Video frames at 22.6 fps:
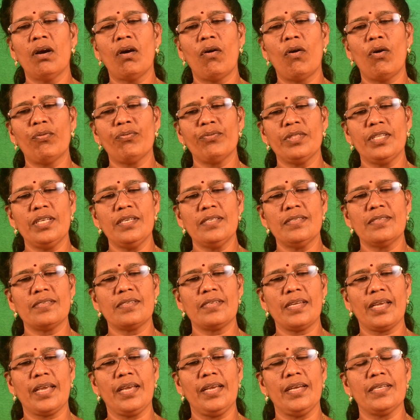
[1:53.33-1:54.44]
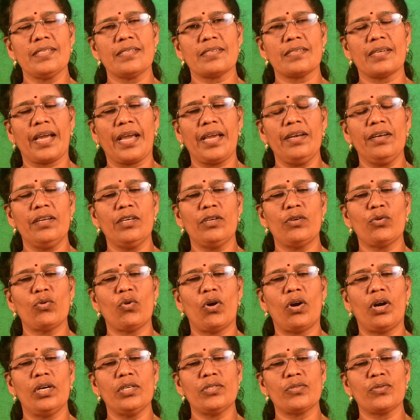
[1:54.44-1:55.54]
Of these states, 92
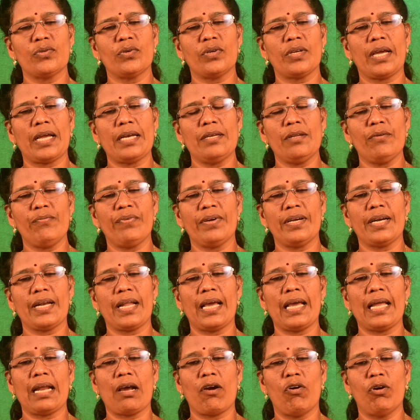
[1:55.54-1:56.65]
also ratified an